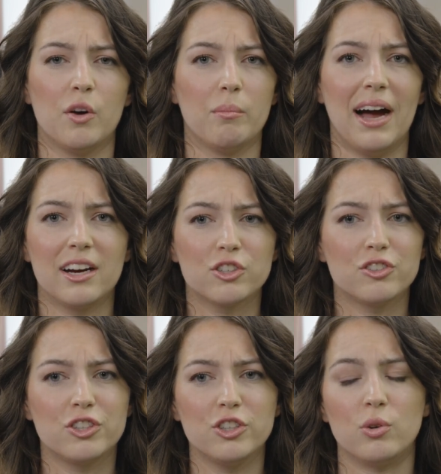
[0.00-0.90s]

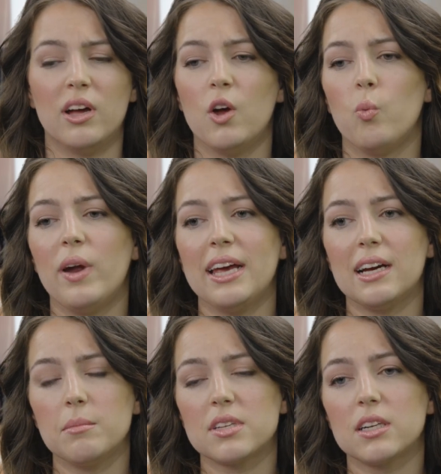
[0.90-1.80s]
Myers too. When it
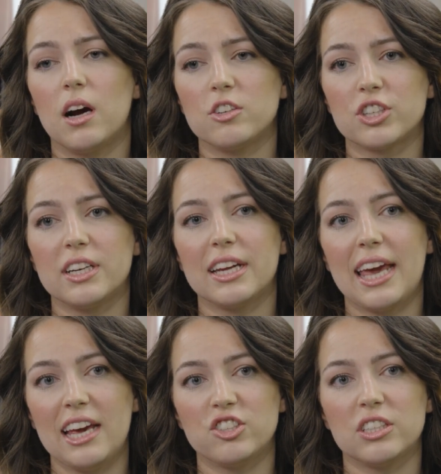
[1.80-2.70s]
comes to
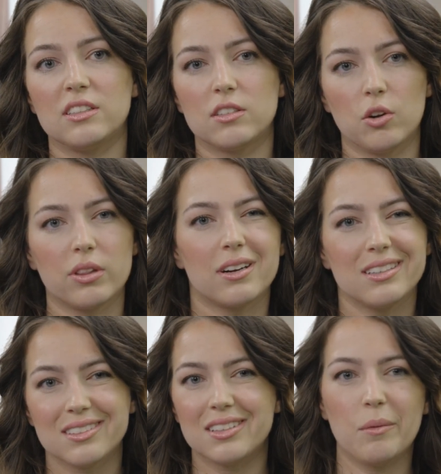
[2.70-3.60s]
contraindications, there
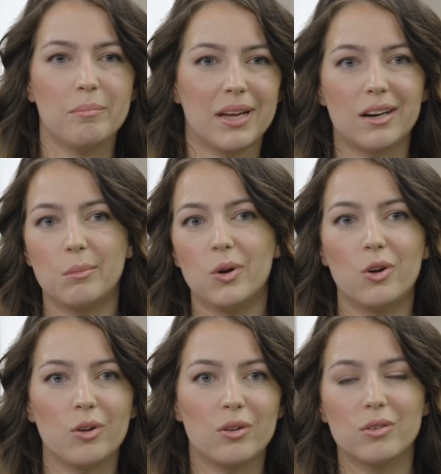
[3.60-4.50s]
is some
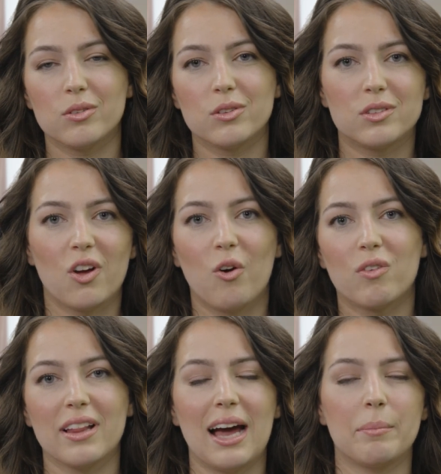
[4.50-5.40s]
minimal
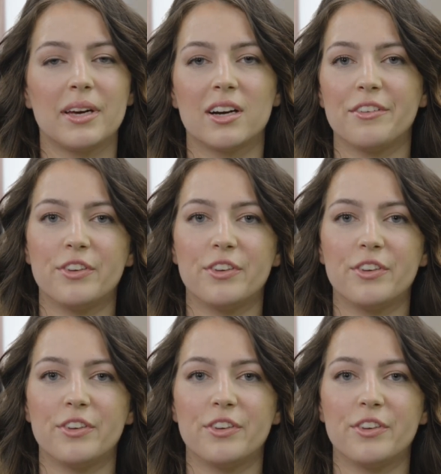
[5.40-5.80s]
overlap here.